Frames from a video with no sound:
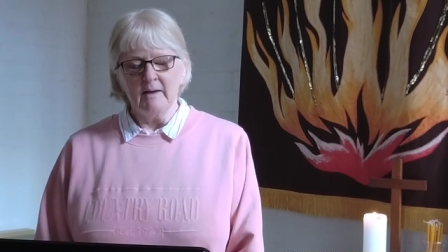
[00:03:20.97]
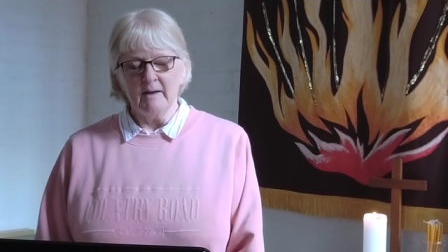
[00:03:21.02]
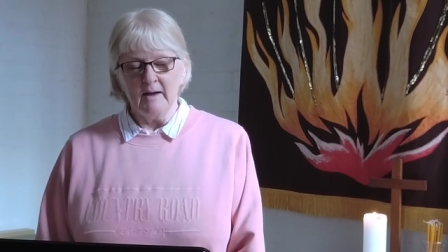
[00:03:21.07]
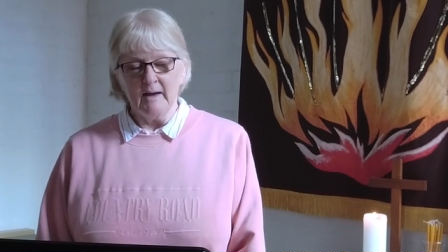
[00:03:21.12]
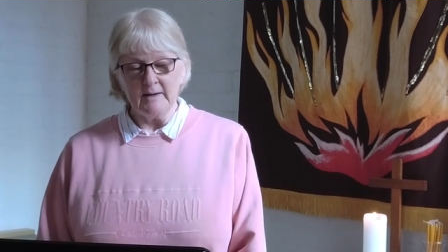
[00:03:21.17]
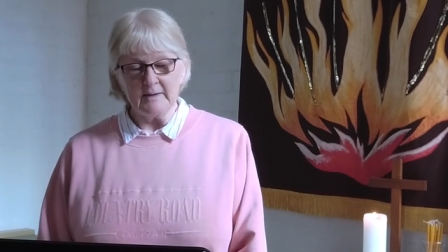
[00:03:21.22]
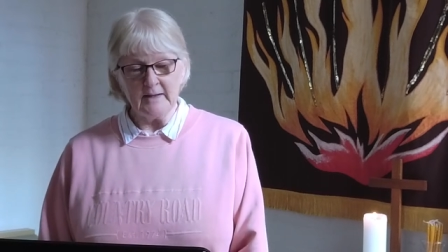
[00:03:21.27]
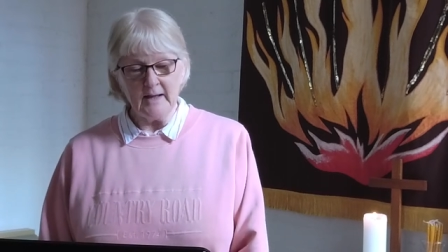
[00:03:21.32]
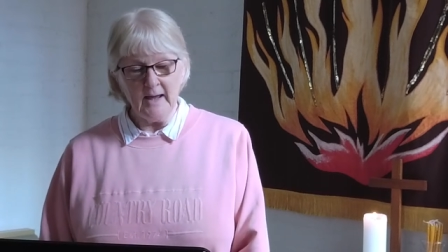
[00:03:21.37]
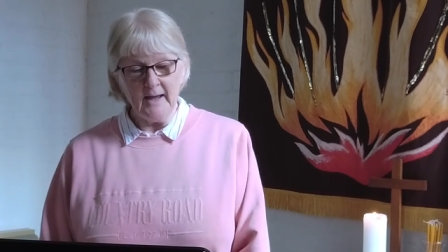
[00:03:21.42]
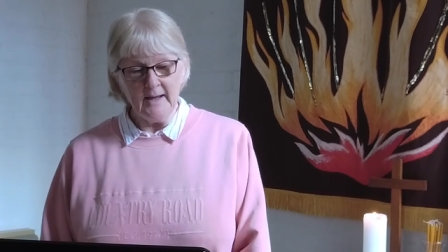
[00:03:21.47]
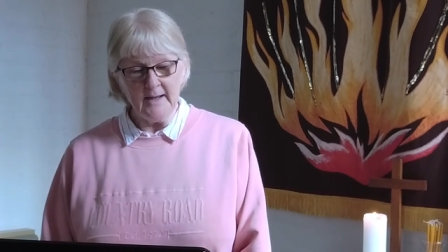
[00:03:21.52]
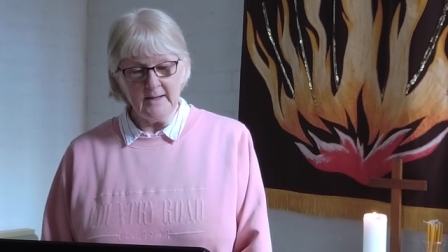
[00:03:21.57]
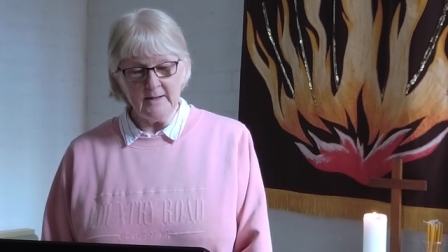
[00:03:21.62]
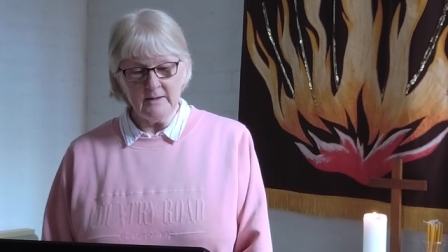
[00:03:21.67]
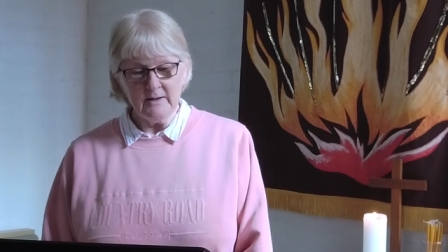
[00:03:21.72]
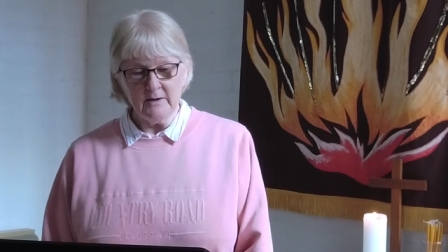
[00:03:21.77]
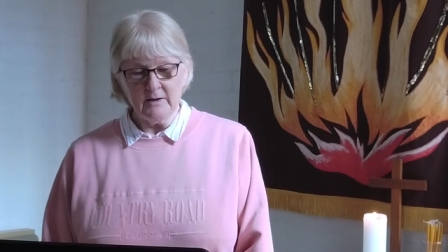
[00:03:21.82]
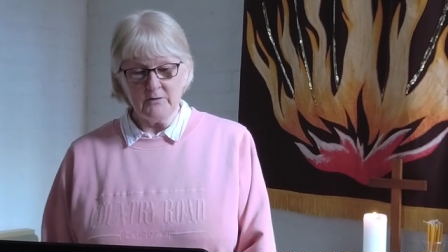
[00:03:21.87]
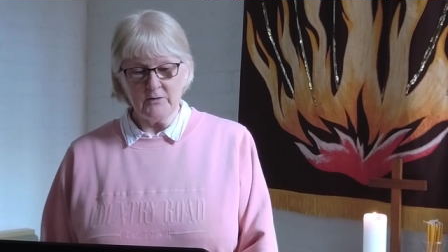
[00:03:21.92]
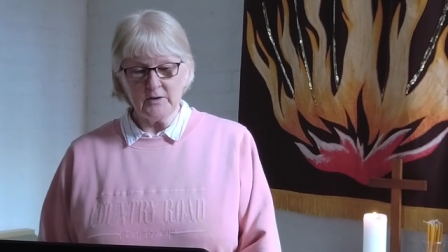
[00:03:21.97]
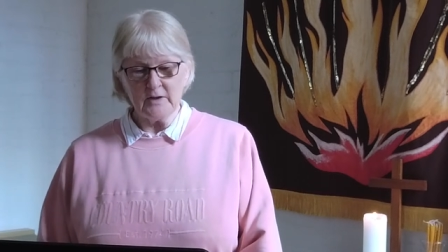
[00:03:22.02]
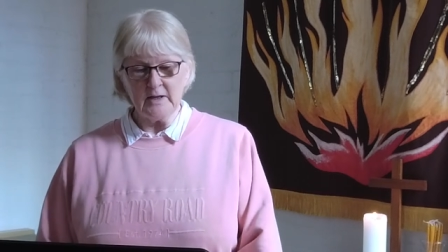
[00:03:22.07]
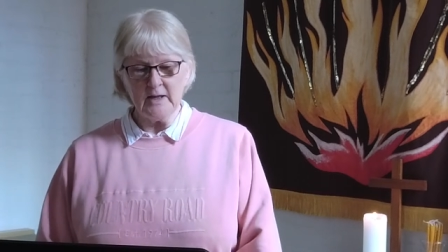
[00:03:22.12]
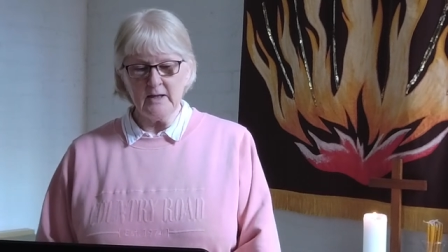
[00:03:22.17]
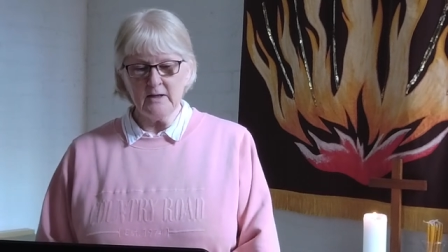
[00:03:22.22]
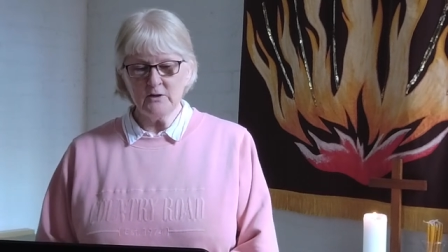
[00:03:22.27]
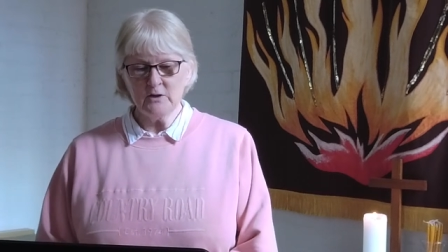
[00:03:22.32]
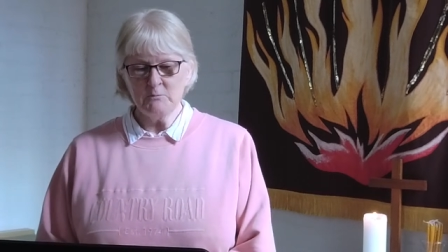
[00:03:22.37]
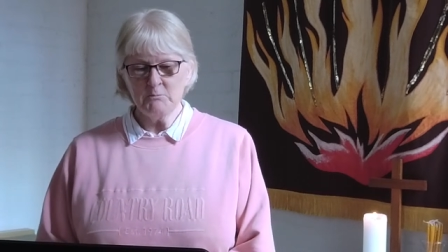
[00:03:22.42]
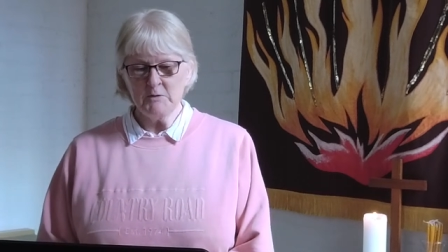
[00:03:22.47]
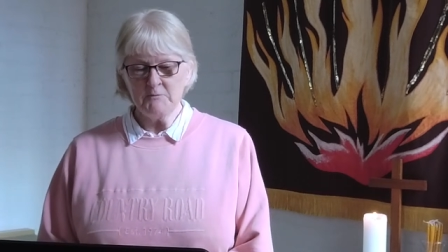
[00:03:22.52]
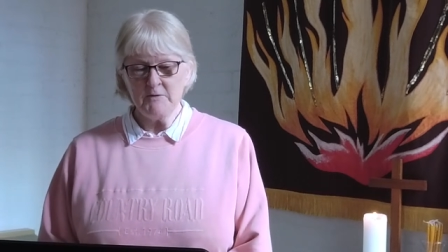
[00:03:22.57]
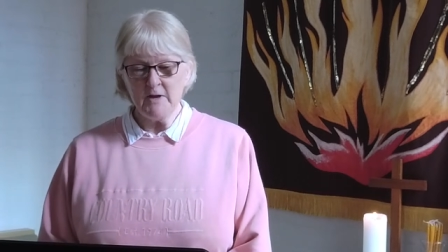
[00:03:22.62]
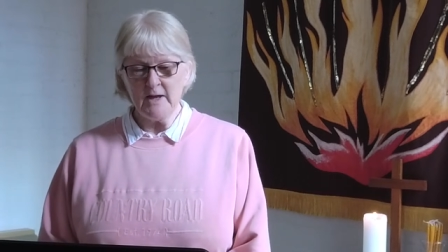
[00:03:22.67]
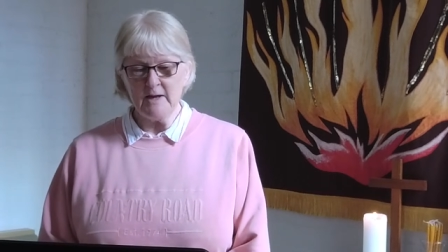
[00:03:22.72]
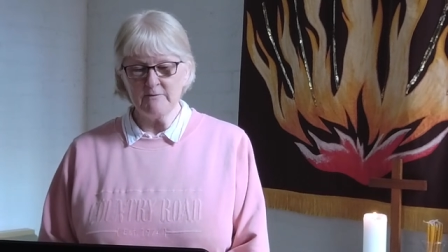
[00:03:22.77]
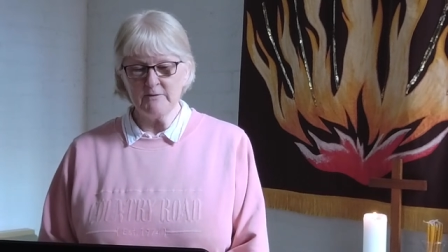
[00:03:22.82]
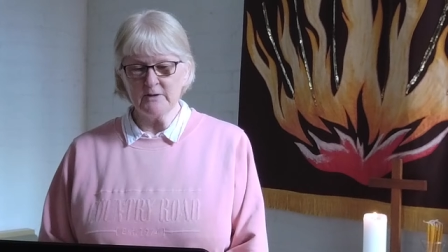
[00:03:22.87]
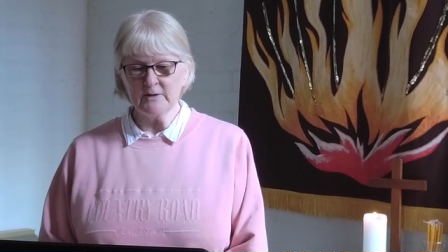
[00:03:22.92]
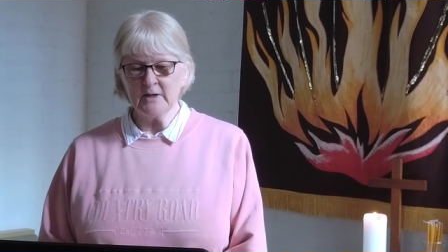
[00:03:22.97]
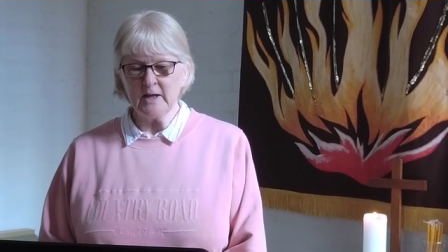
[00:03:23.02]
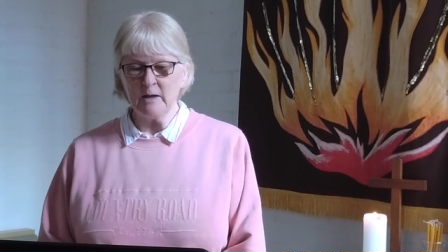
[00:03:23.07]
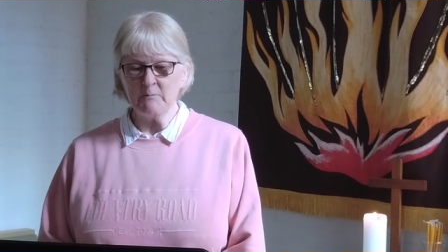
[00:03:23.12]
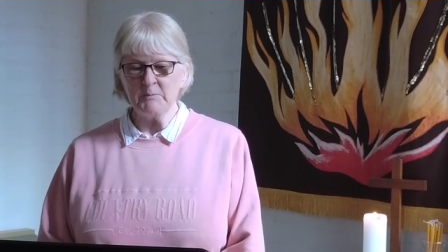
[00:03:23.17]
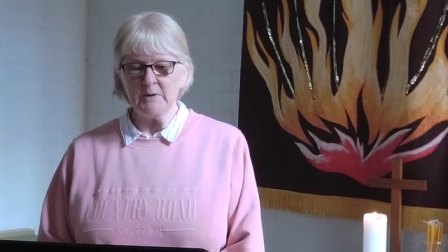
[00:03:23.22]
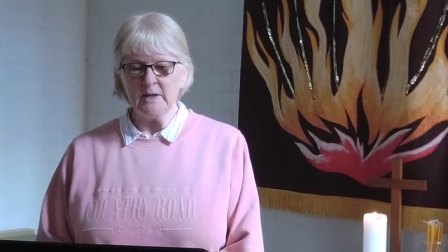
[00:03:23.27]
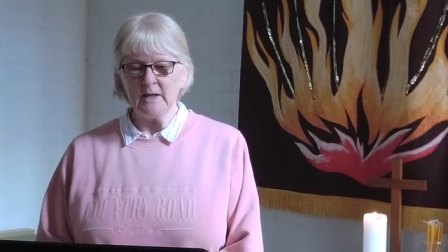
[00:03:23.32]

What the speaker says: Again, the kingdom of heaven can be